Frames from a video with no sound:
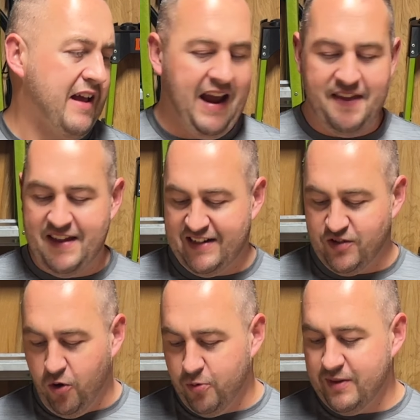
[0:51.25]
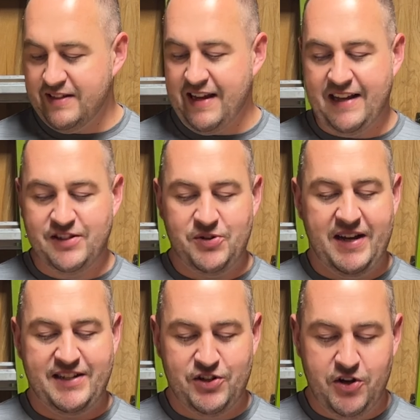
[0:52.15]
And then as always, as you
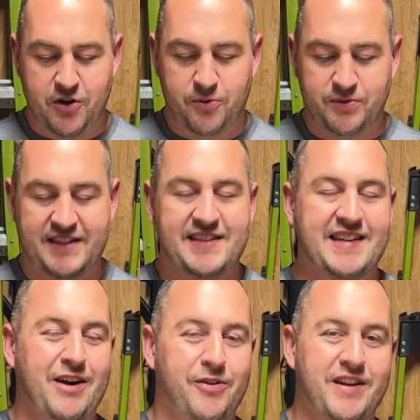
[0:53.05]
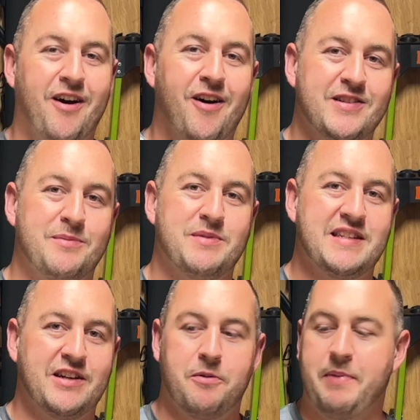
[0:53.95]
guys know, they send out an awesome
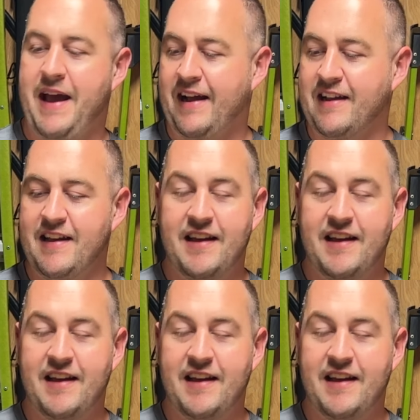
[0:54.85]
sticker pack.